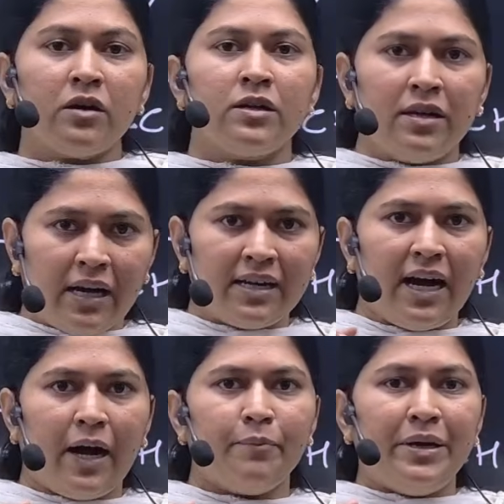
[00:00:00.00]
Ganga
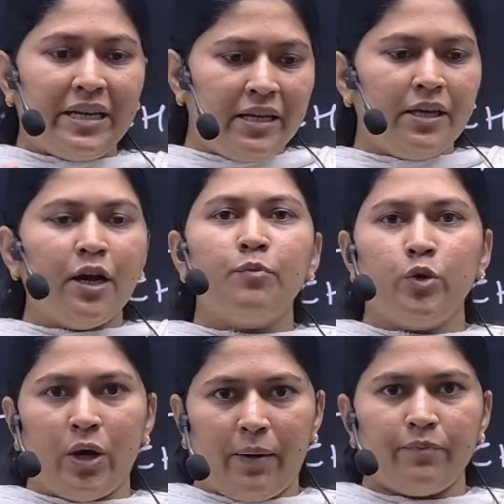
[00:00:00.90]
meeting
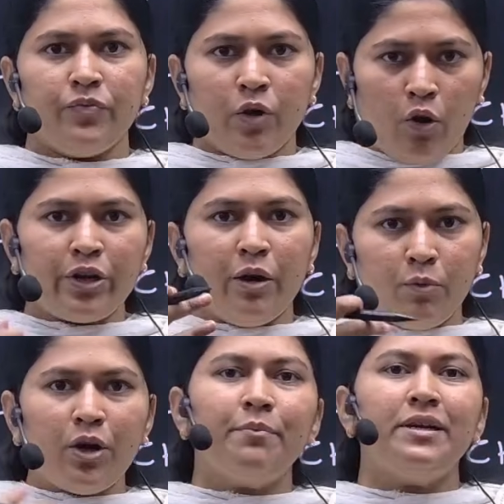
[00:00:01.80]
Yamuna or
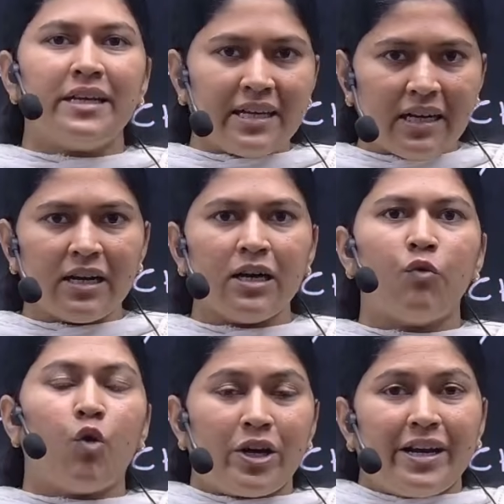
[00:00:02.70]
Yamuna meeting Ganga,
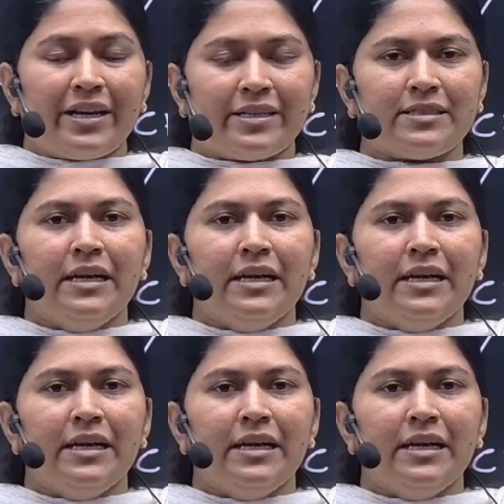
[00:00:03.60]
what it is?